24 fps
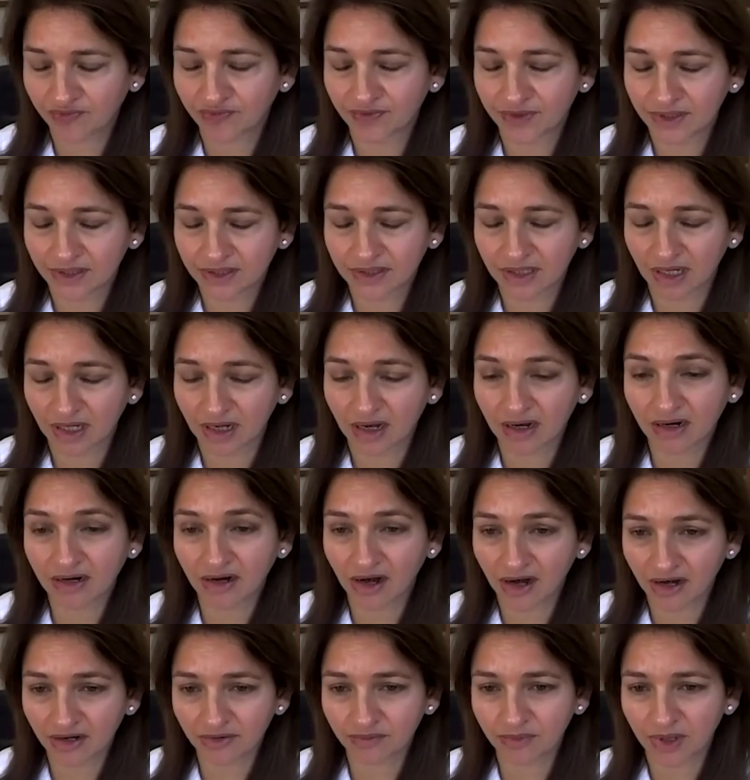with
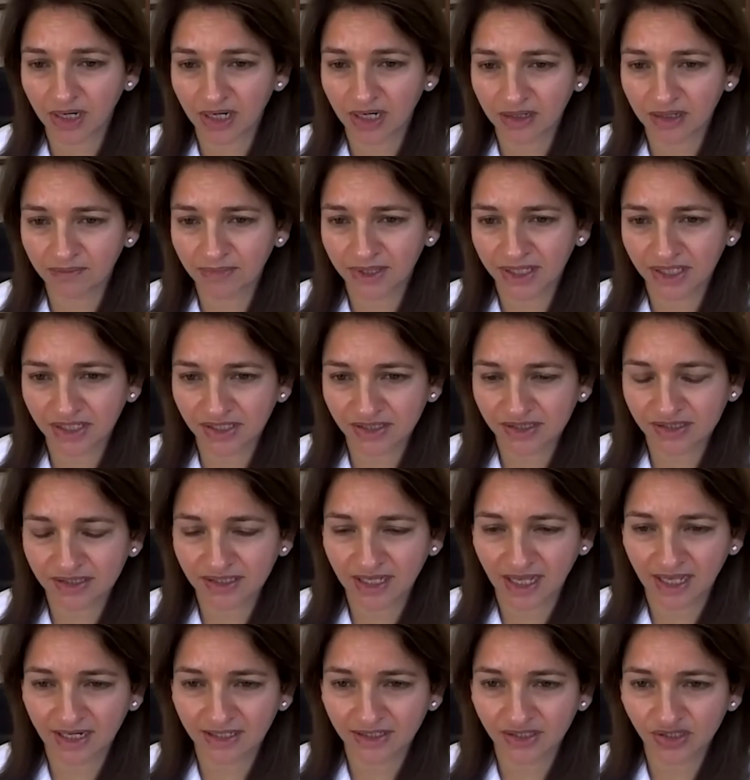KarMMa because
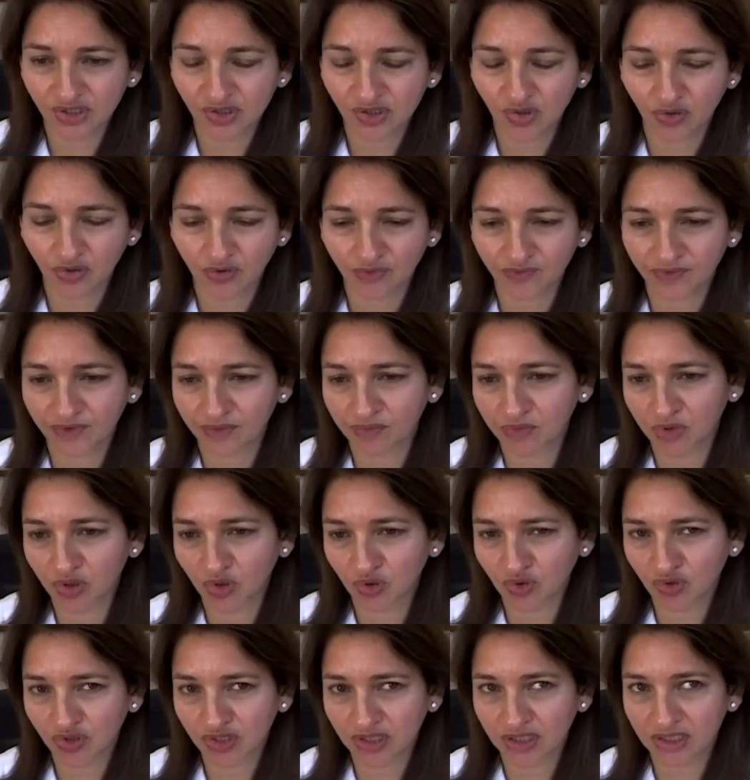that is sort of the
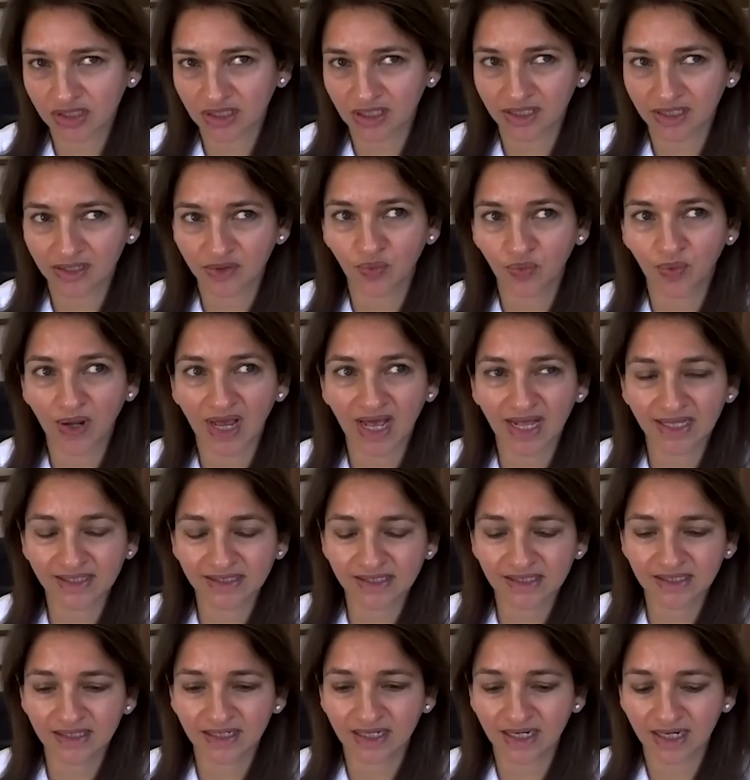most
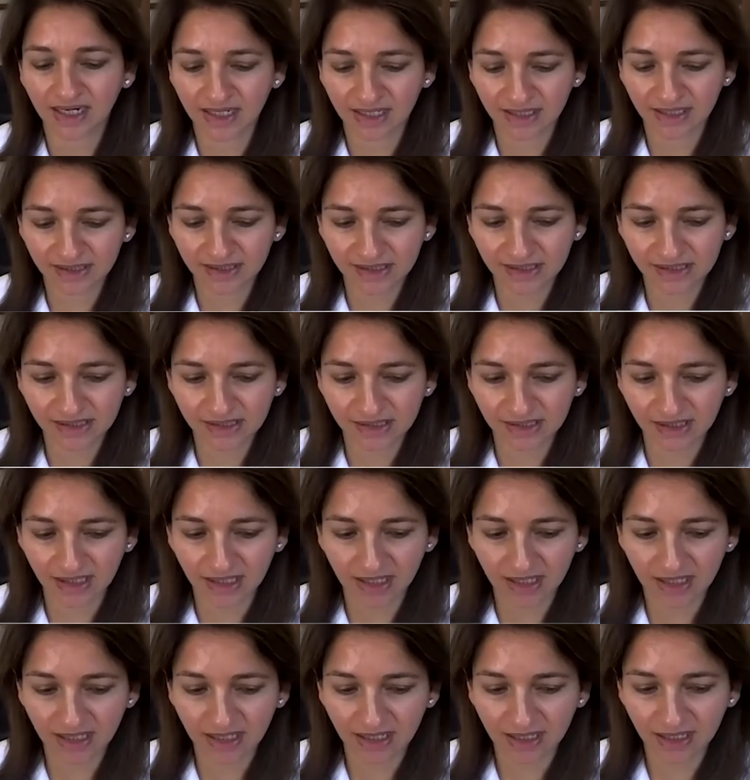advanced in its
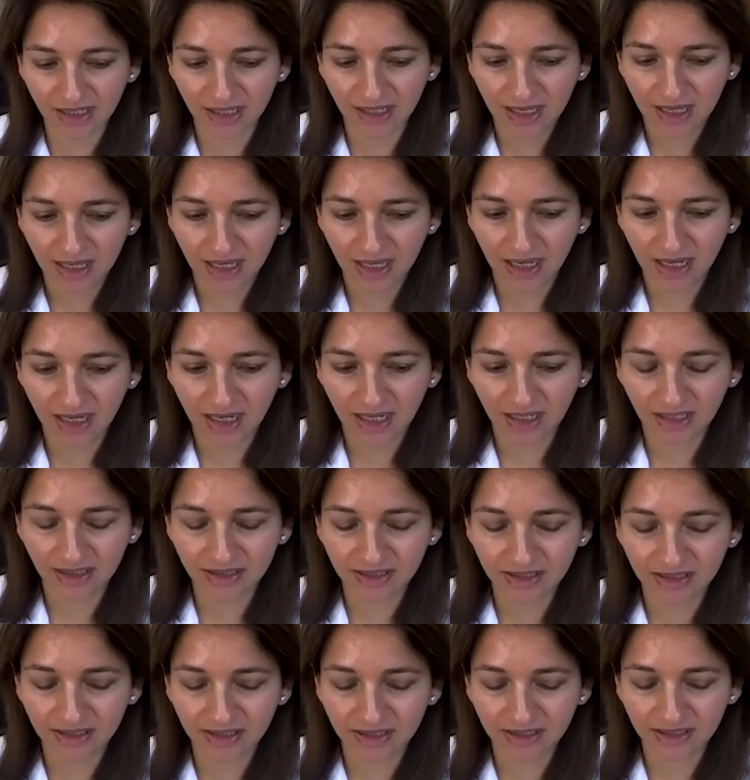
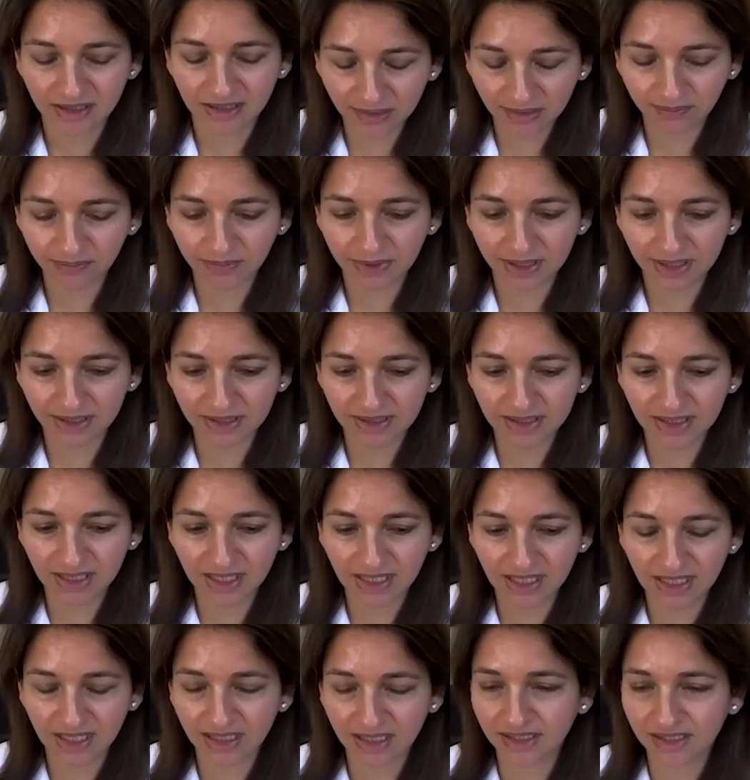development.
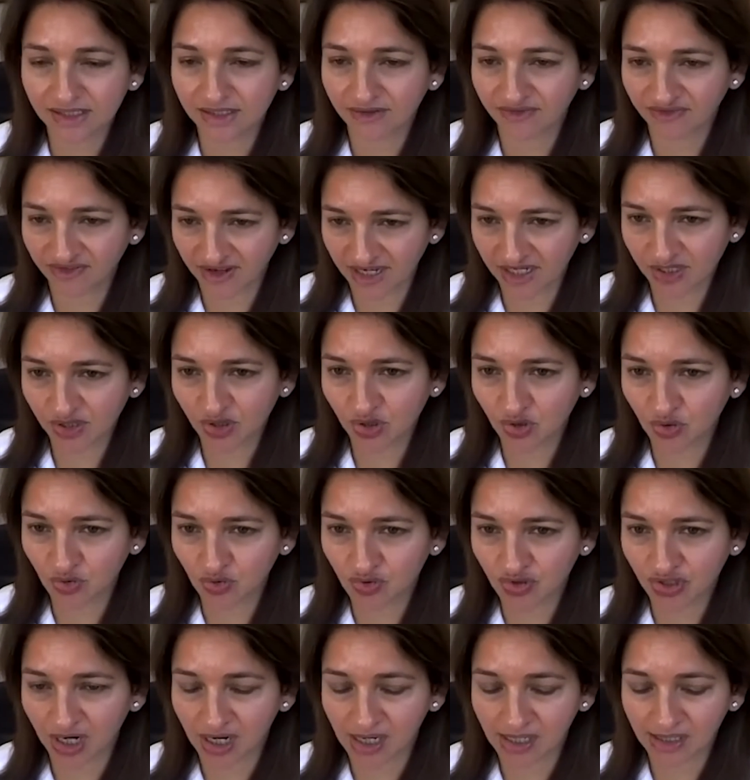It is a phase 2
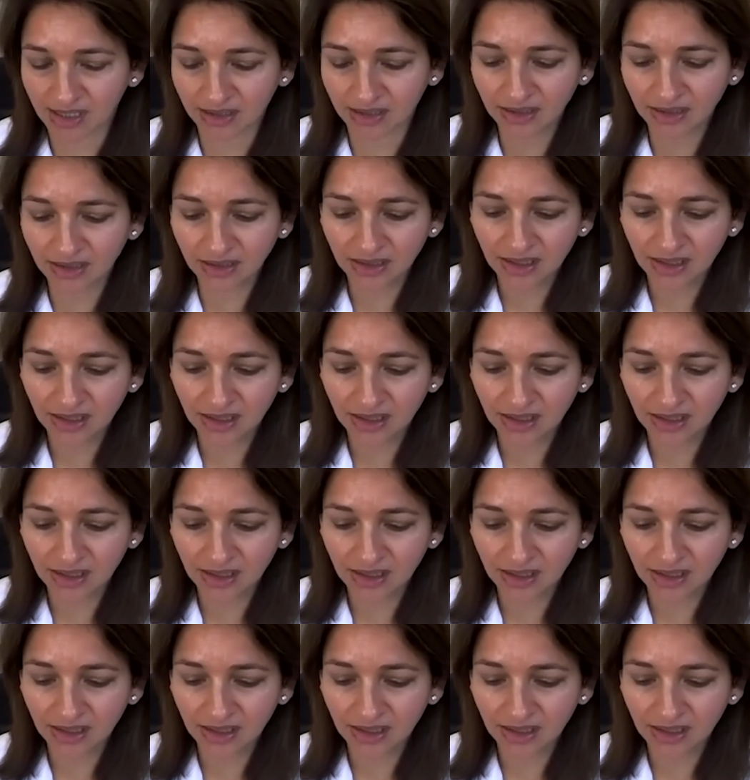trial,